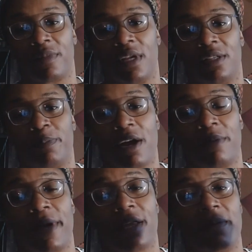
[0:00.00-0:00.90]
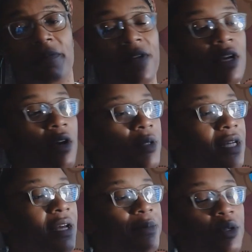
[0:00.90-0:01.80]
inspired by Comfy Cozy
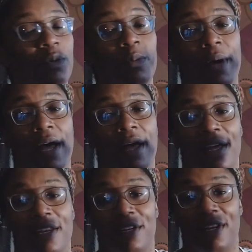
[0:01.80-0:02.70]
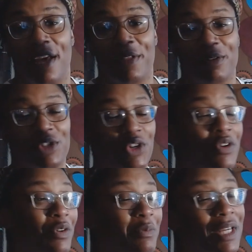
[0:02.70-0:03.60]
Up to buy another
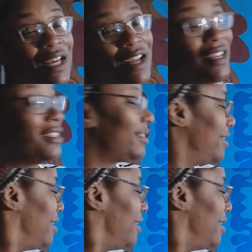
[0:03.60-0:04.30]
journal, because